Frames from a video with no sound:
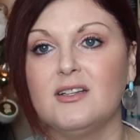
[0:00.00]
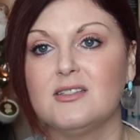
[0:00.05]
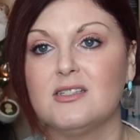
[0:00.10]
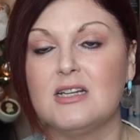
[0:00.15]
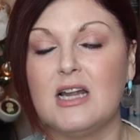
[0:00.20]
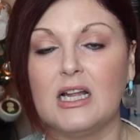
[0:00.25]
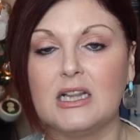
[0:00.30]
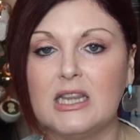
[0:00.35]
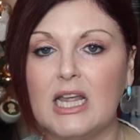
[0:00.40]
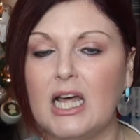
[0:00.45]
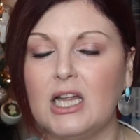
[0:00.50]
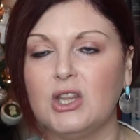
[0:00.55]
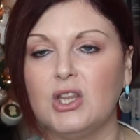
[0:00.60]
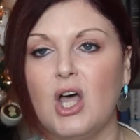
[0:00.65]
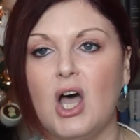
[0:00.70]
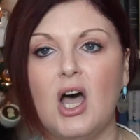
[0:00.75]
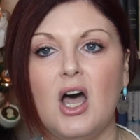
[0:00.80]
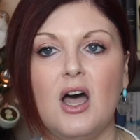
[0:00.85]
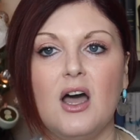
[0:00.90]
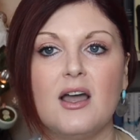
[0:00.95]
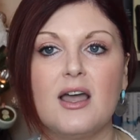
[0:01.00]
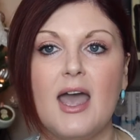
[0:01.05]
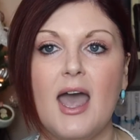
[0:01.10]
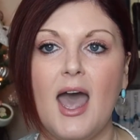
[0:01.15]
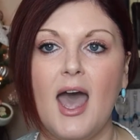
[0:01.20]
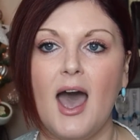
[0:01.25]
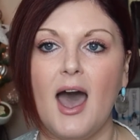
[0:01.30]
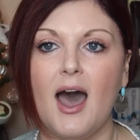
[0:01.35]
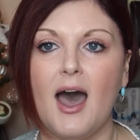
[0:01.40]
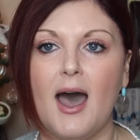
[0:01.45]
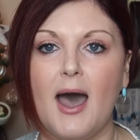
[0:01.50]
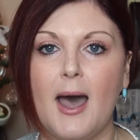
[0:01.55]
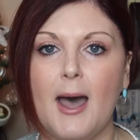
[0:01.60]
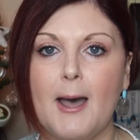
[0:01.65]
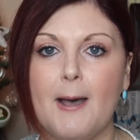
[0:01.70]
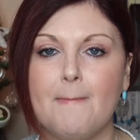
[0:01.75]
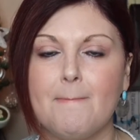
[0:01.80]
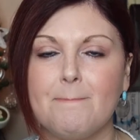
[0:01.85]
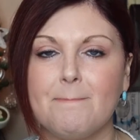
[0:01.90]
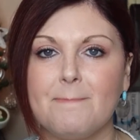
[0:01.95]
It's not that long,
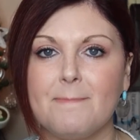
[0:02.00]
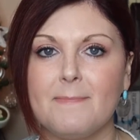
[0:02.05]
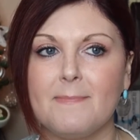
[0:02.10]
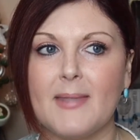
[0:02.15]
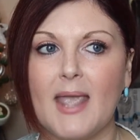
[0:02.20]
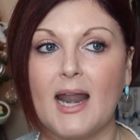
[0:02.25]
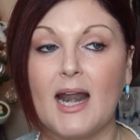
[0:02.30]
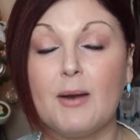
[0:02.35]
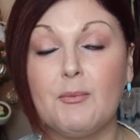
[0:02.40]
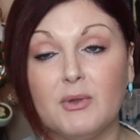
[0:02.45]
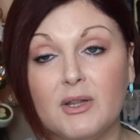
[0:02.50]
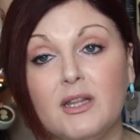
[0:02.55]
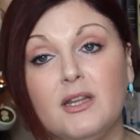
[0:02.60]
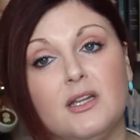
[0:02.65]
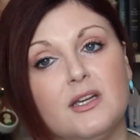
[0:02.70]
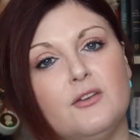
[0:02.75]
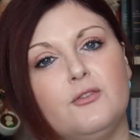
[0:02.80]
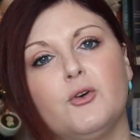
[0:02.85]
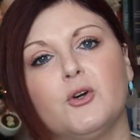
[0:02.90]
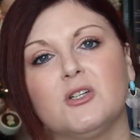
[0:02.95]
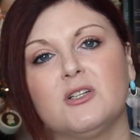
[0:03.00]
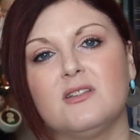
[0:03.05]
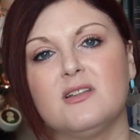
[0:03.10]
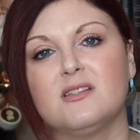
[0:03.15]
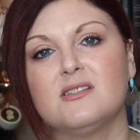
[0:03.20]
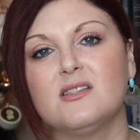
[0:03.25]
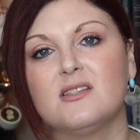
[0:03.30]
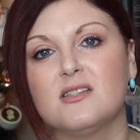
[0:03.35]
and I'm really looking forward to this.